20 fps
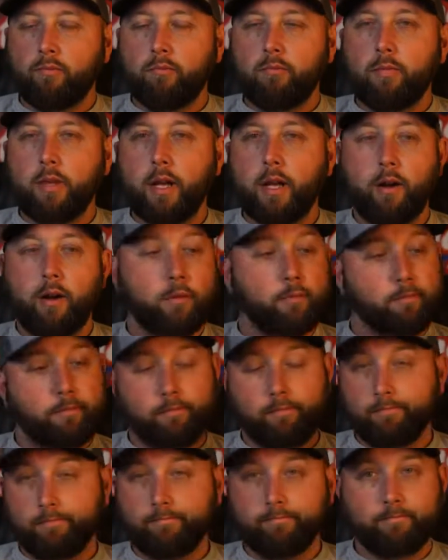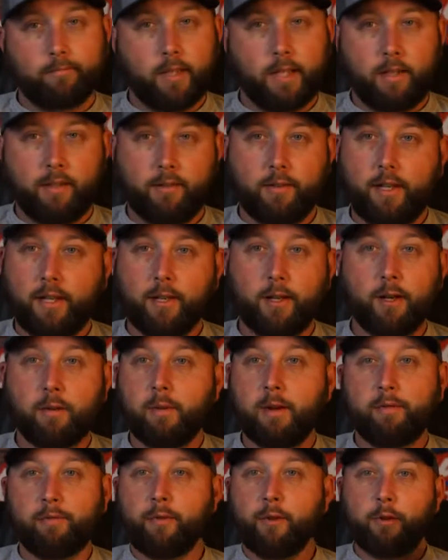Yeah, Herb. It could have
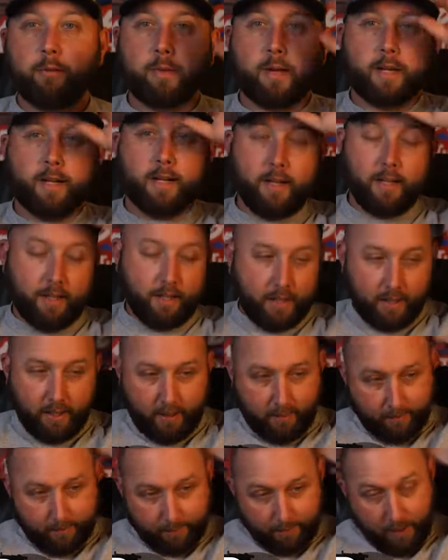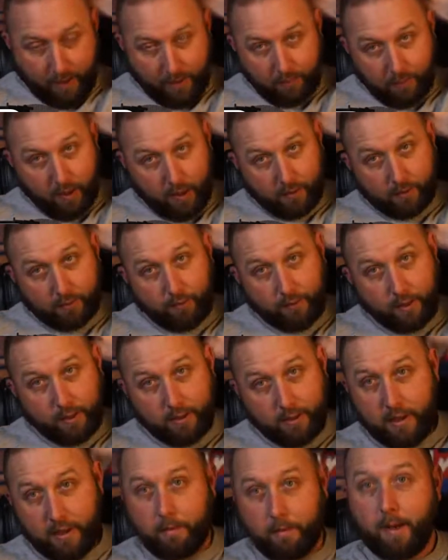been a fluke, buddy. I've caught some
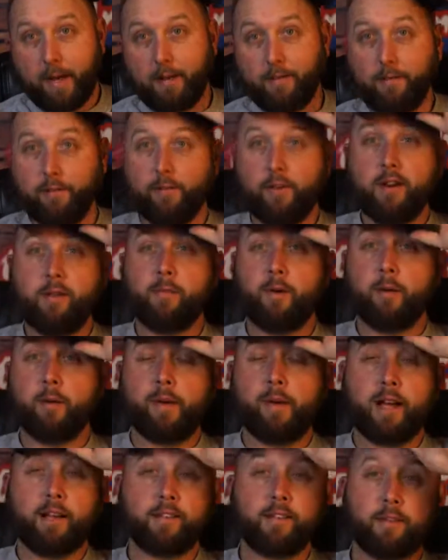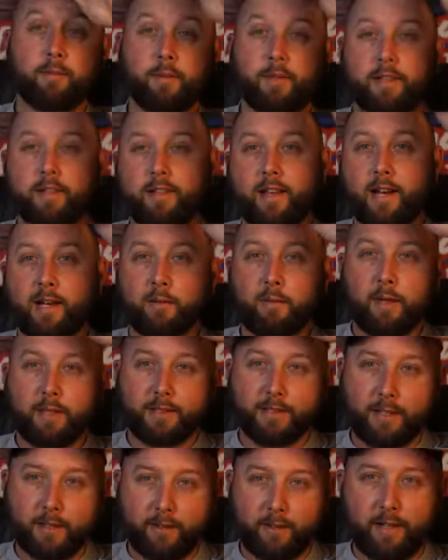fish, and I bought 3 more packs of them at the tackle
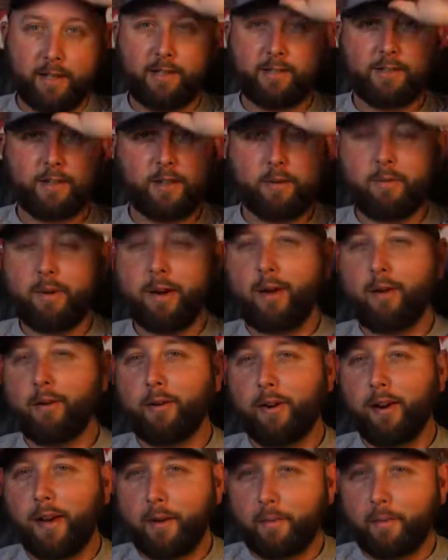box the other day, so you're probably right.